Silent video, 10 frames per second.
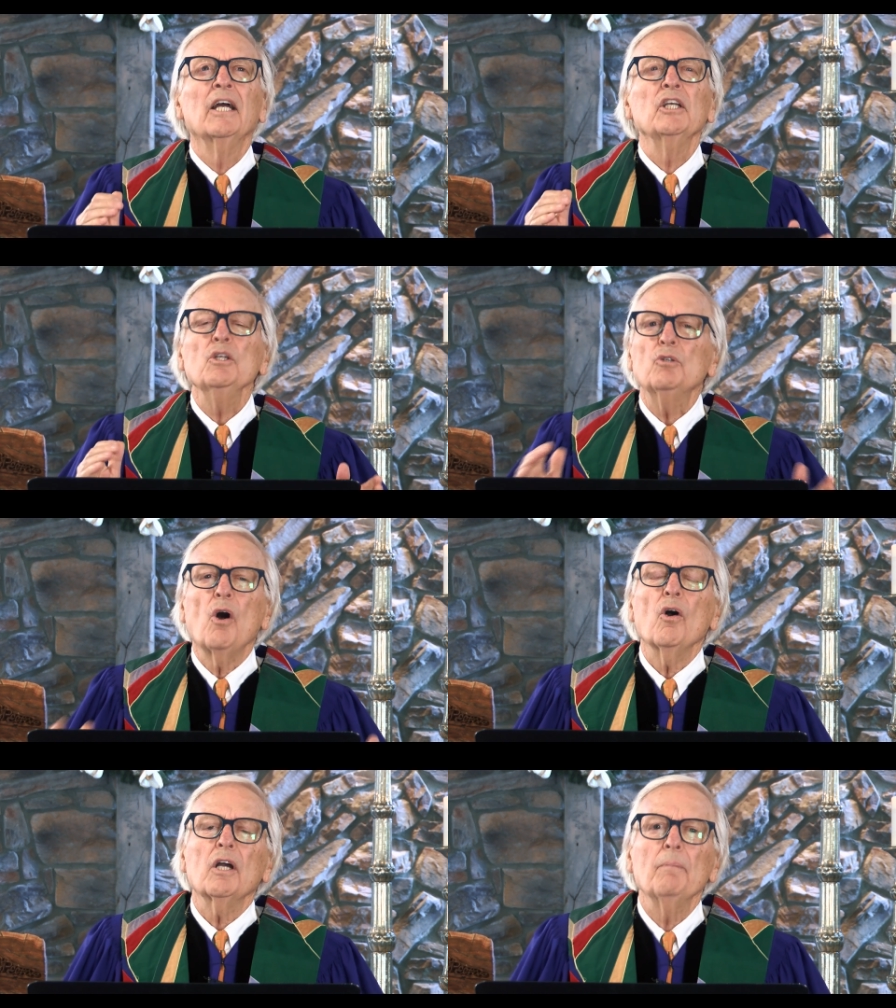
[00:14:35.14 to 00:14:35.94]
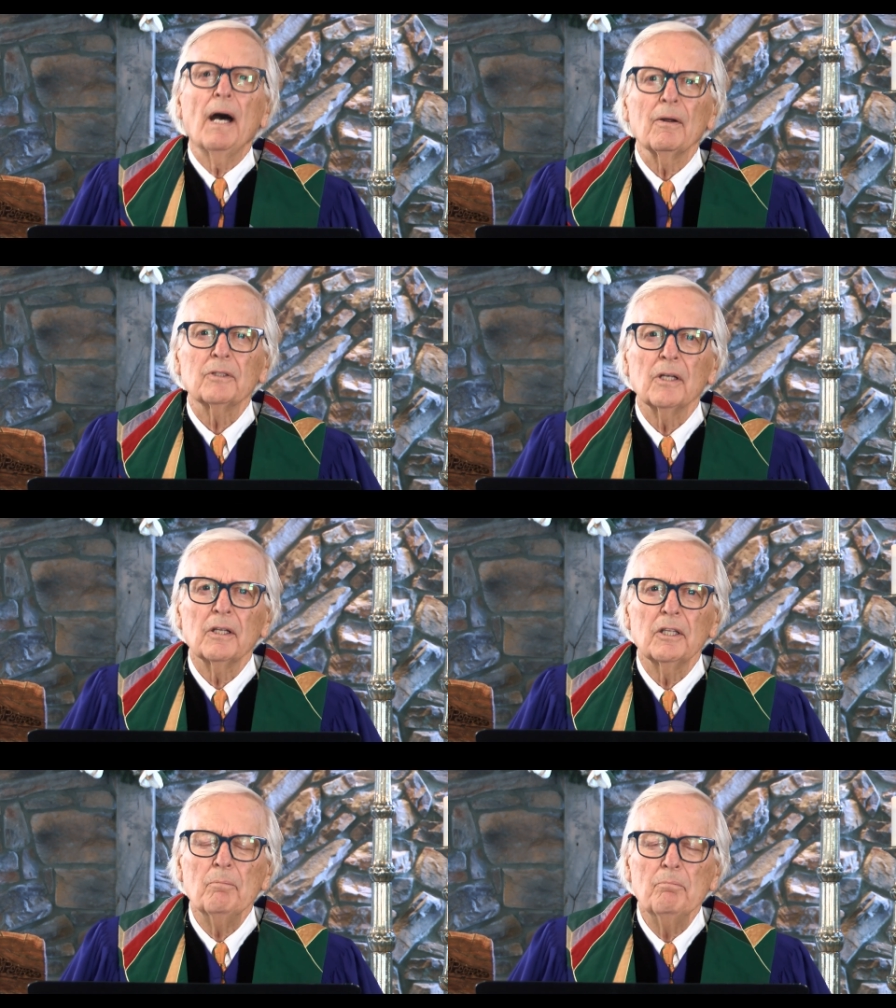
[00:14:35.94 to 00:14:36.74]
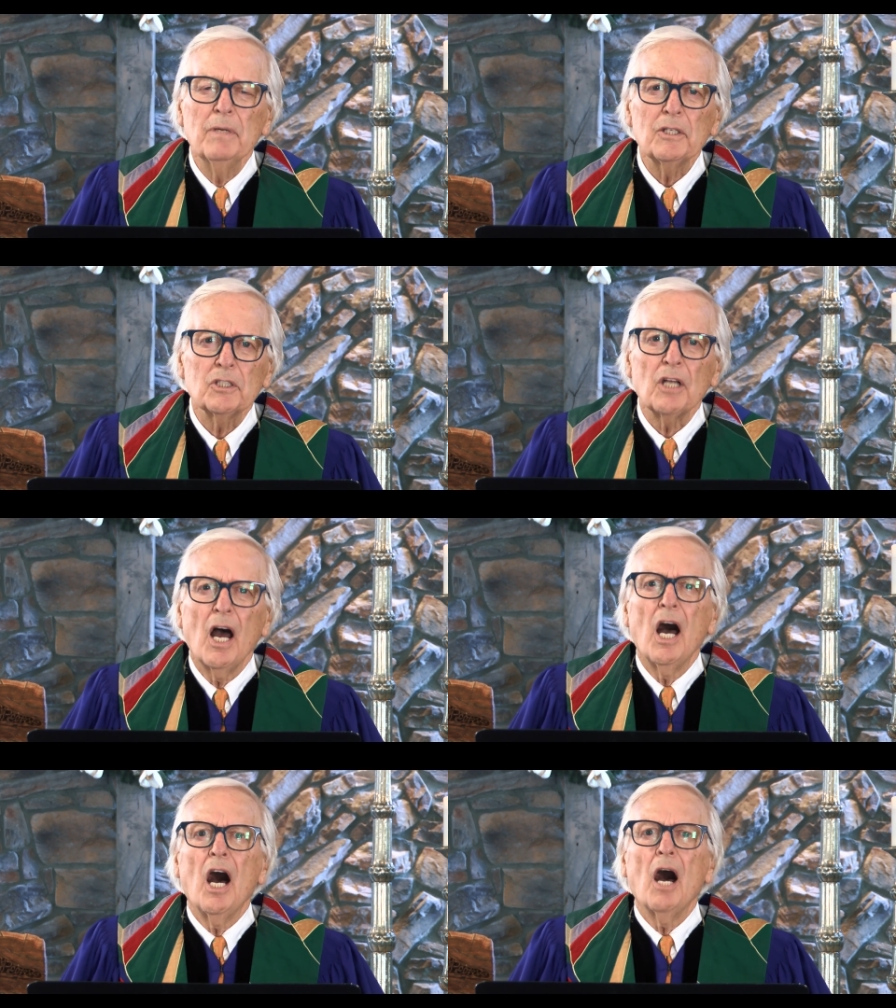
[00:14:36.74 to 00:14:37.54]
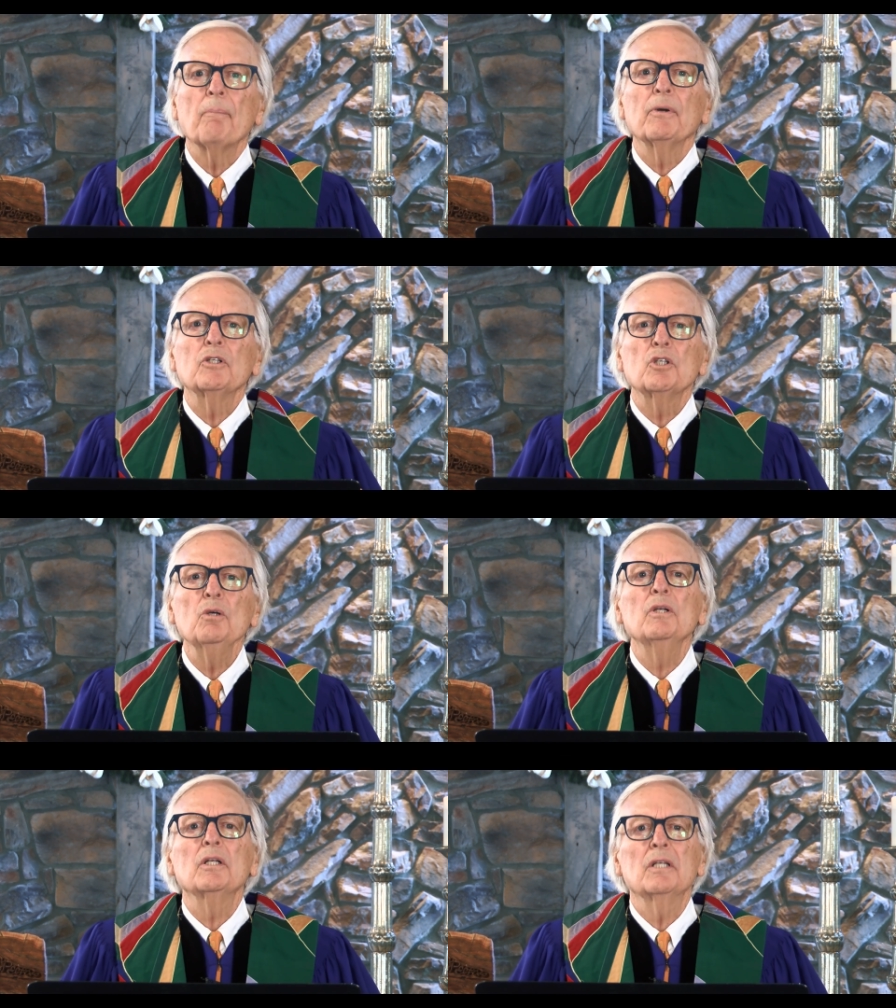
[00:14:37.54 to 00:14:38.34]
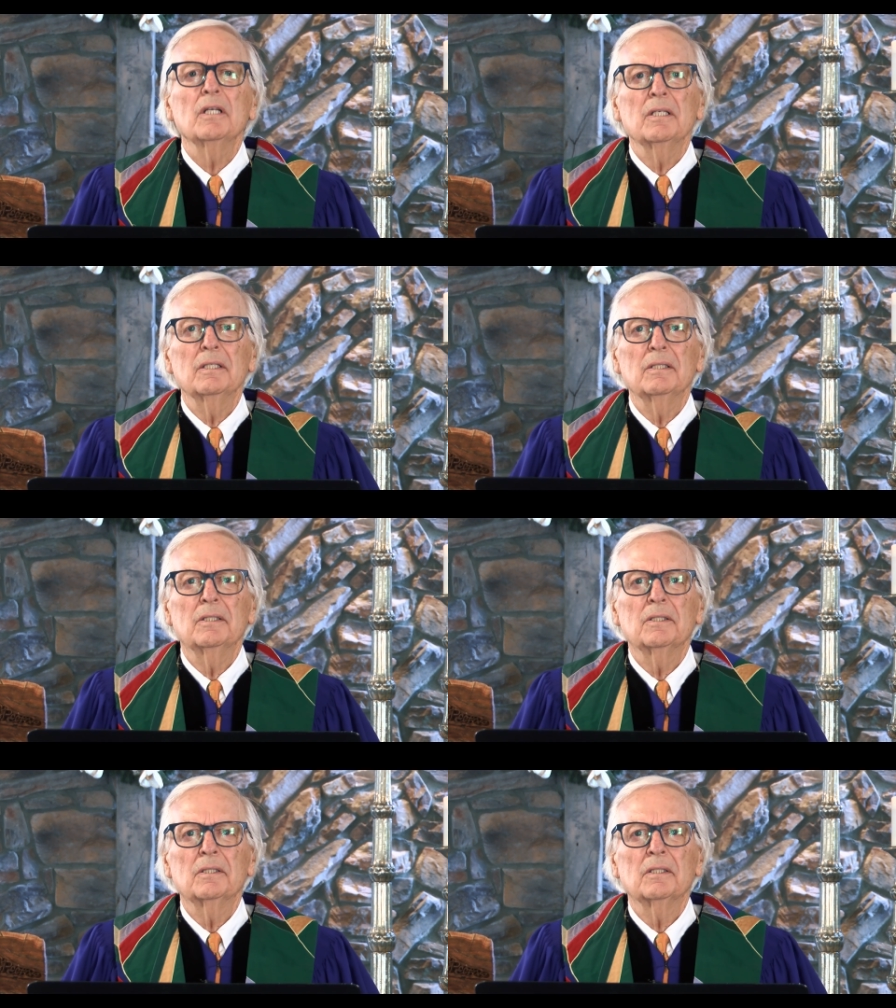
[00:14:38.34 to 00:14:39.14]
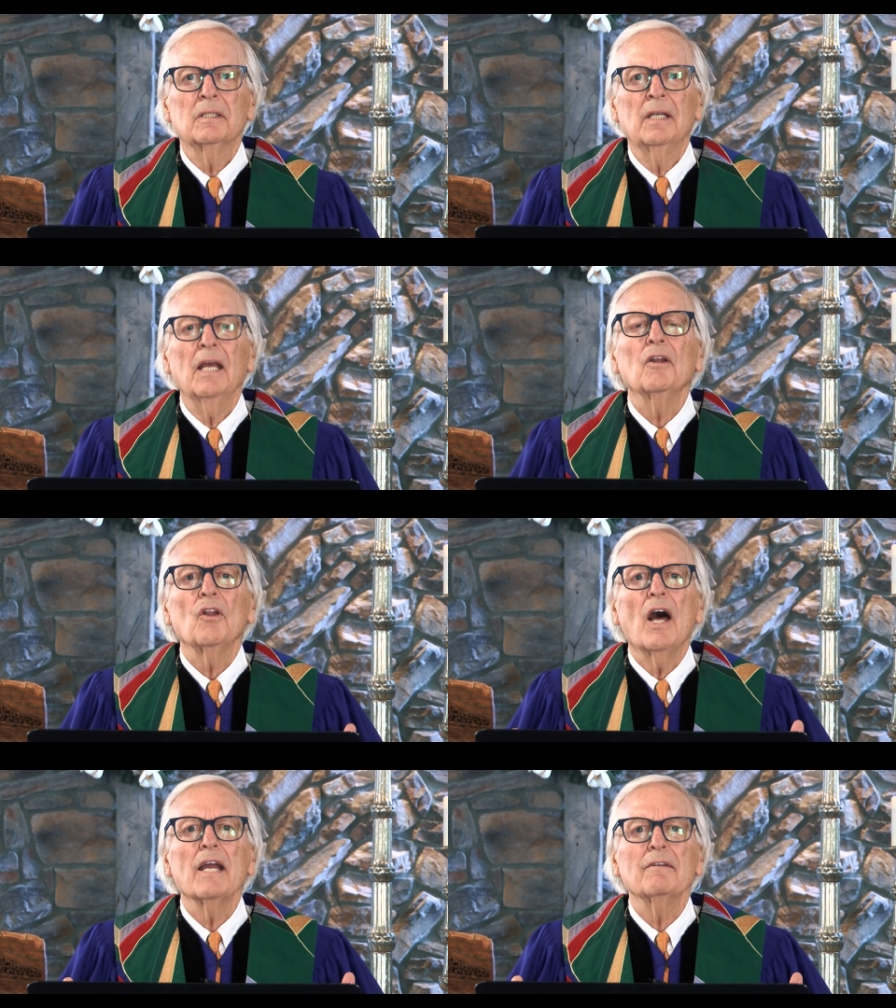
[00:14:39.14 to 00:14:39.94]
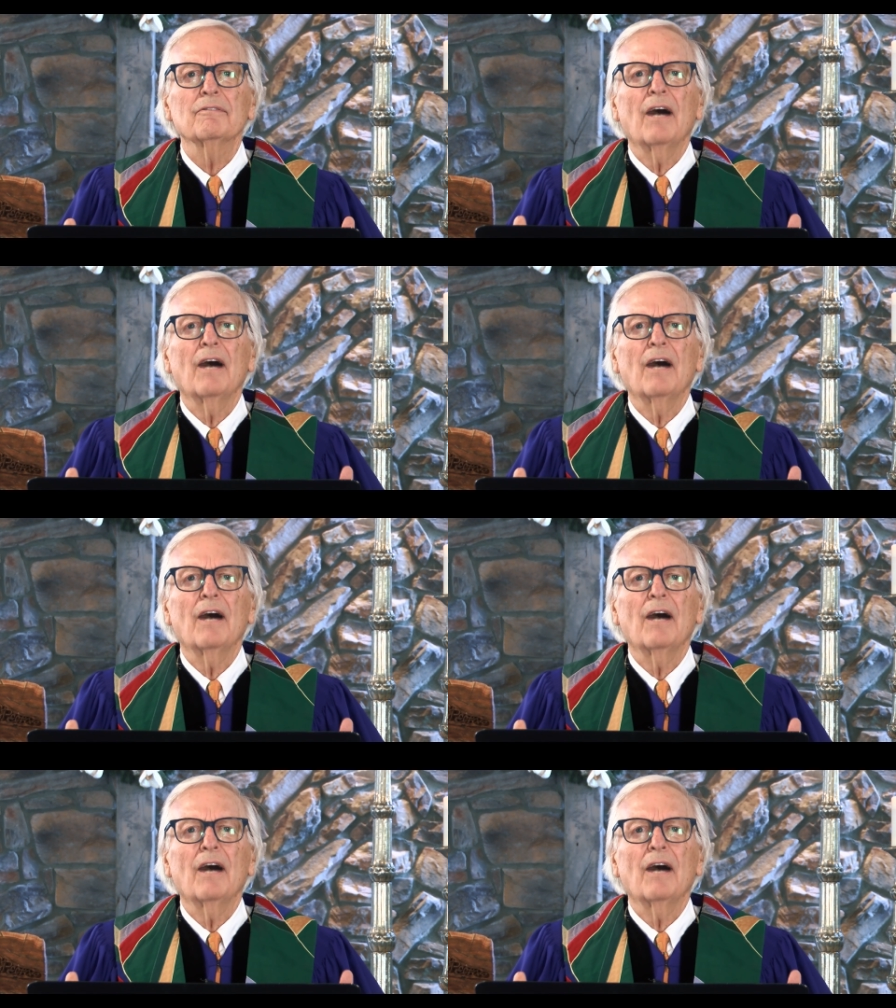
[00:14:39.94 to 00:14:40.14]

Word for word: You talk about the missed opportunities in life.